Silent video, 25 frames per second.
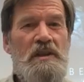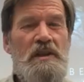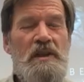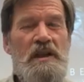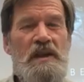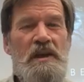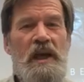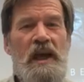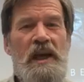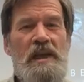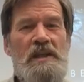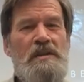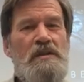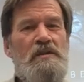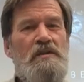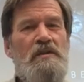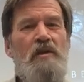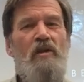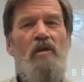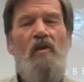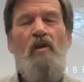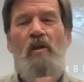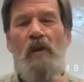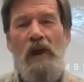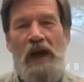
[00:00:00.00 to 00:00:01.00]
It hasn't
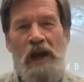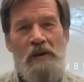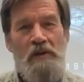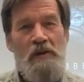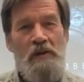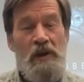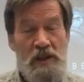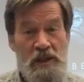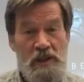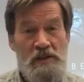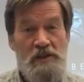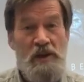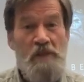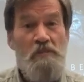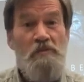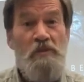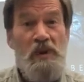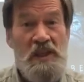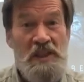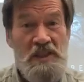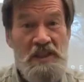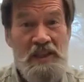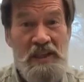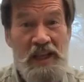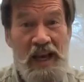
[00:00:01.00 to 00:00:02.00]
all in some
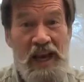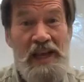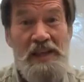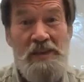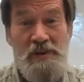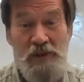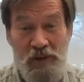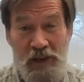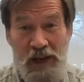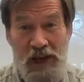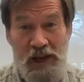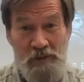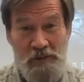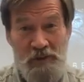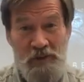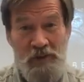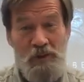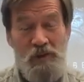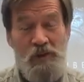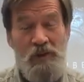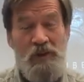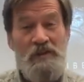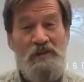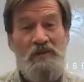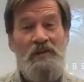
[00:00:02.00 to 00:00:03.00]
places it has all happened
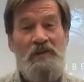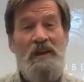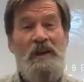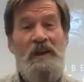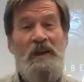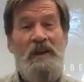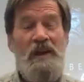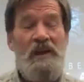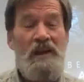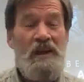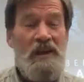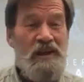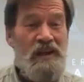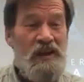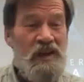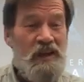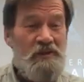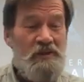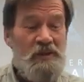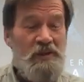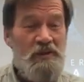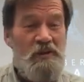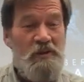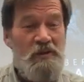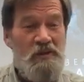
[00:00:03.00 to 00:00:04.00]
at once. I
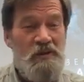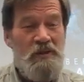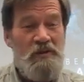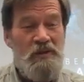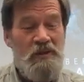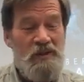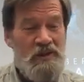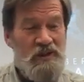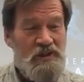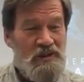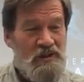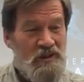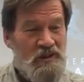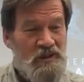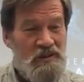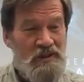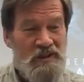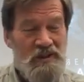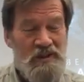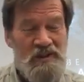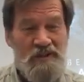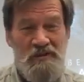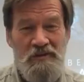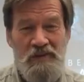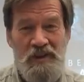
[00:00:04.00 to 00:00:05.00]
mean, you look at
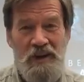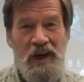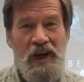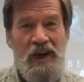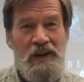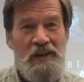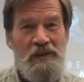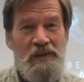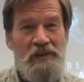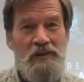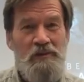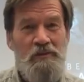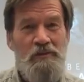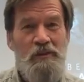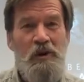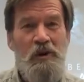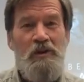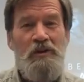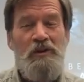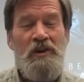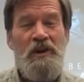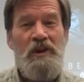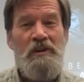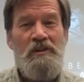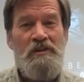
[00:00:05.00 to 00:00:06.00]
the islands of
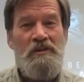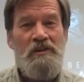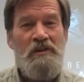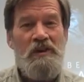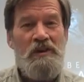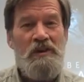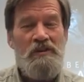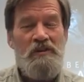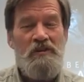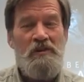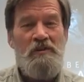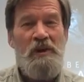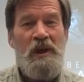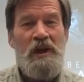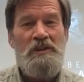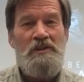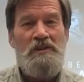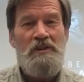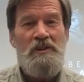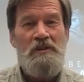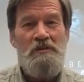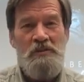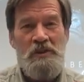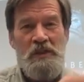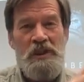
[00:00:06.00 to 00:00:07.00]
Borneo and
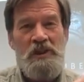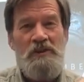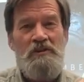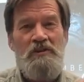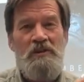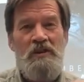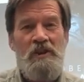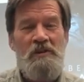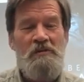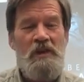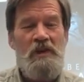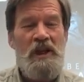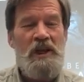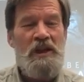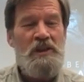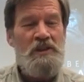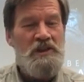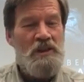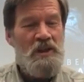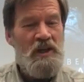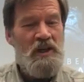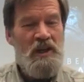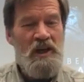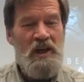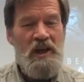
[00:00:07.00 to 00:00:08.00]
Sumatra and Peninsular
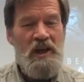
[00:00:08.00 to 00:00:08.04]
Malaysia,